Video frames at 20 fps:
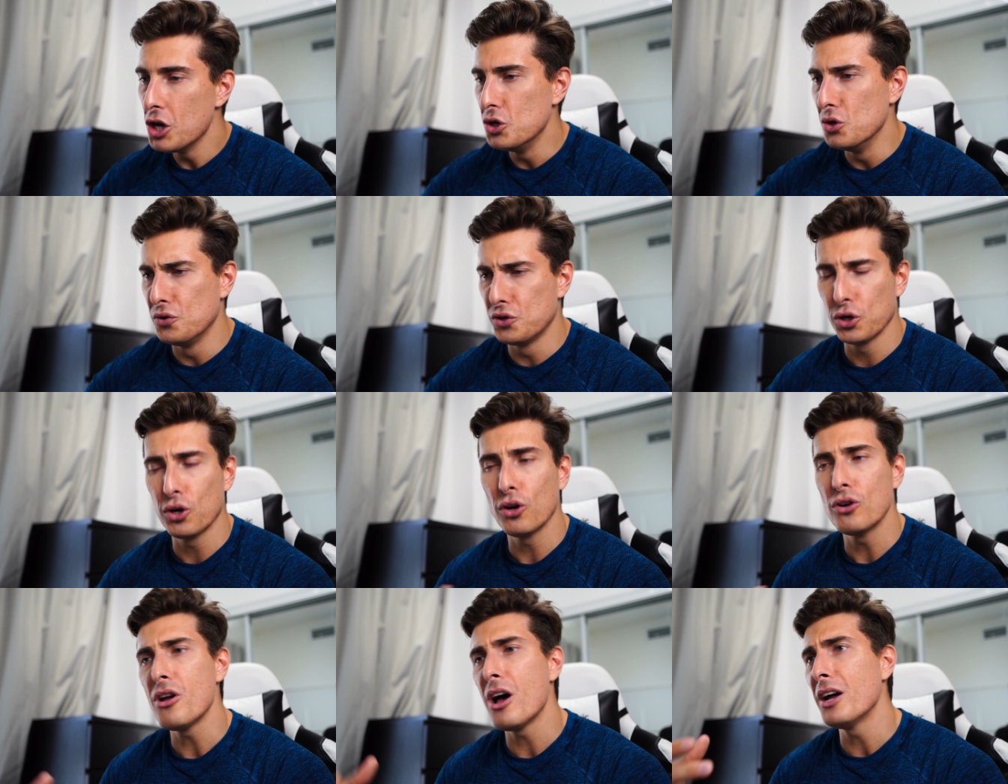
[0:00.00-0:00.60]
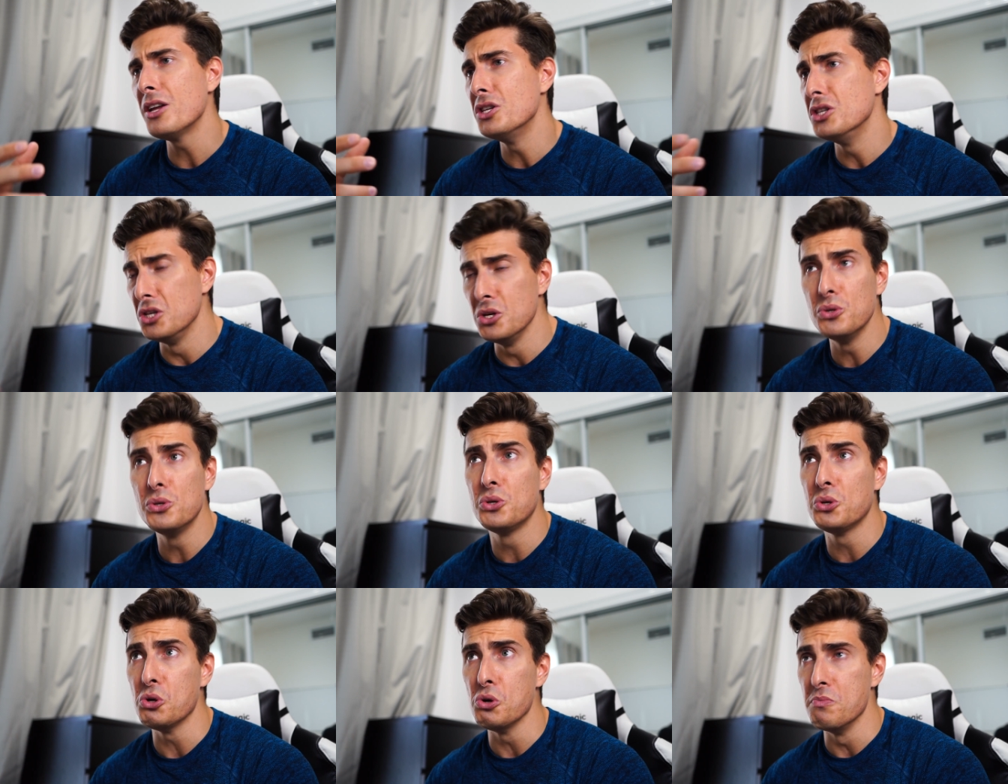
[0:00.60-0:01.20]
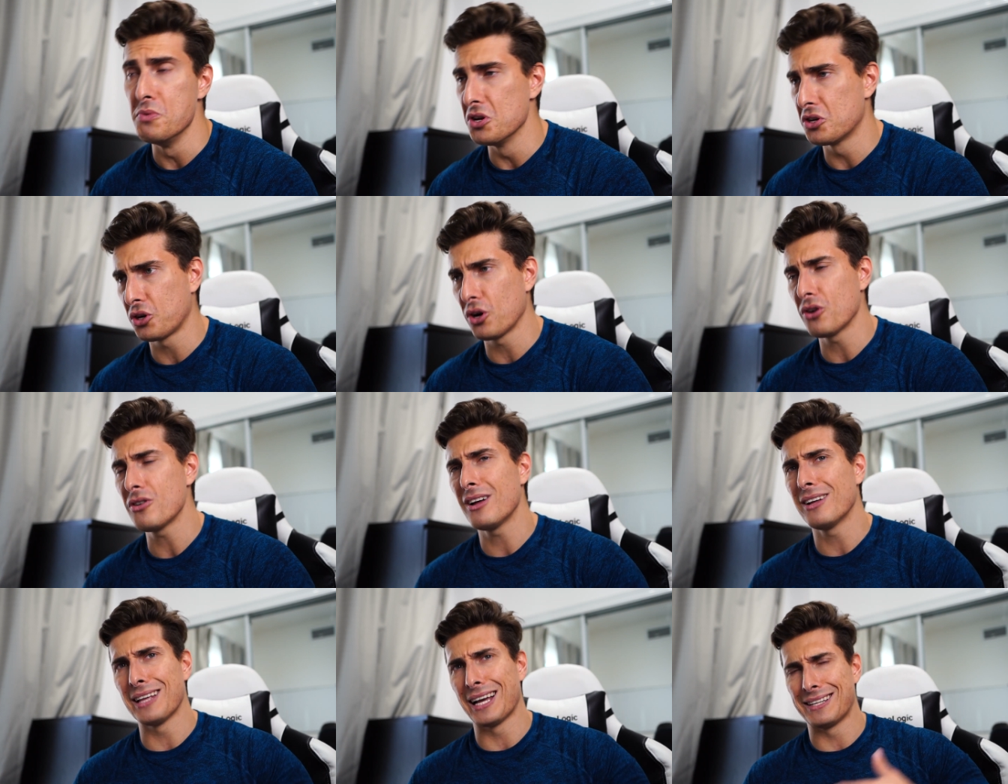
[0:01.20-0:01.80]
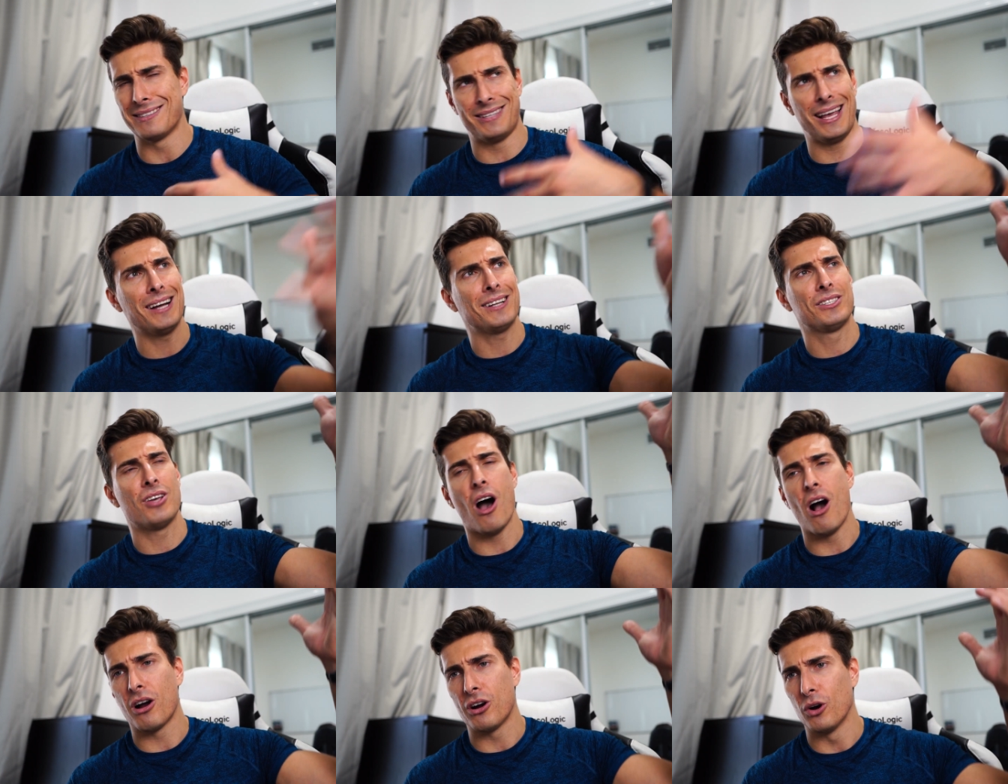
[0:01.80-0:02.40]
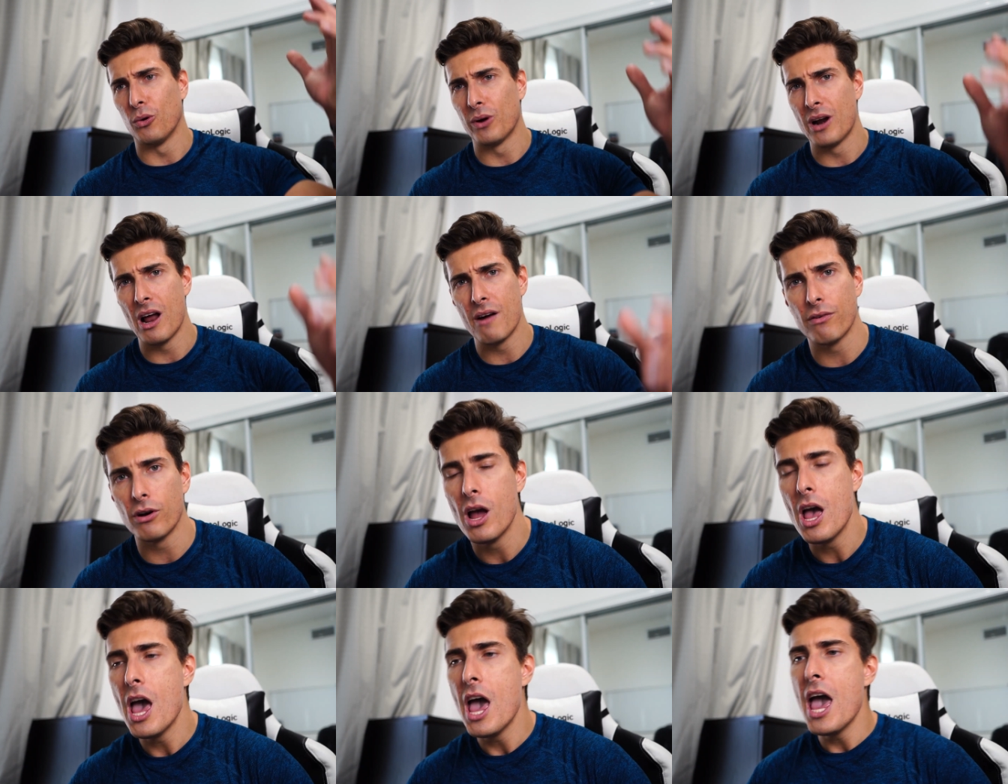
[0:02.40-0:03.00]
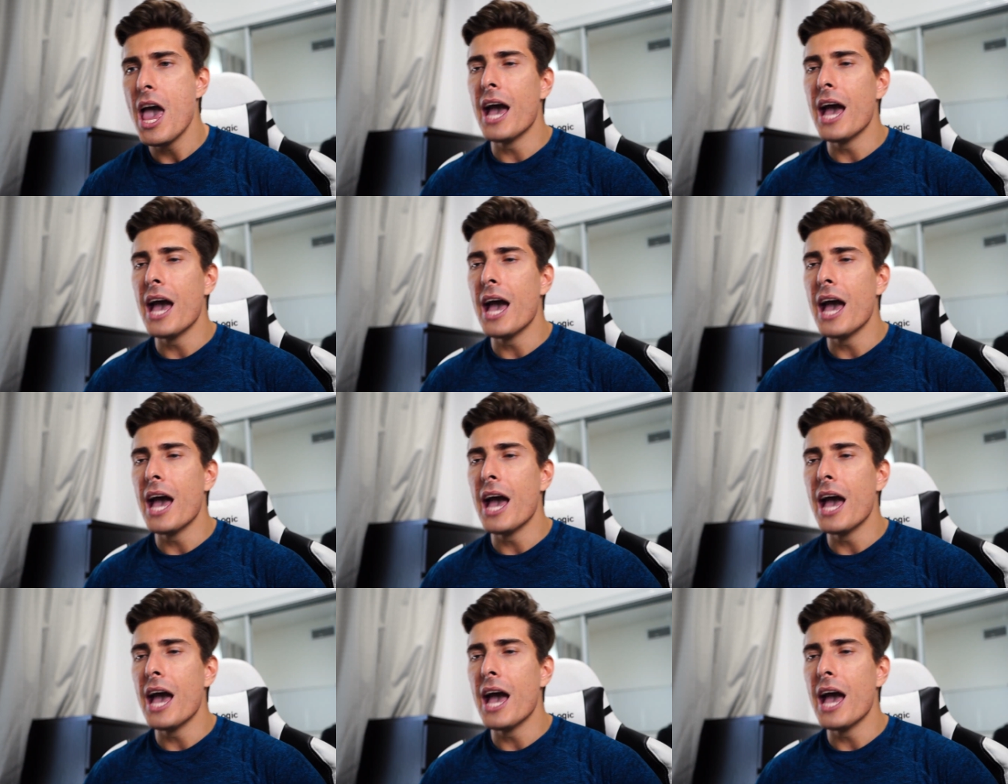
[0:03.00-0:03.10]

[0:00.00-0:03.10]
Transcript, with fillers: You turn on YouTube, you turn on TikTok or whatever,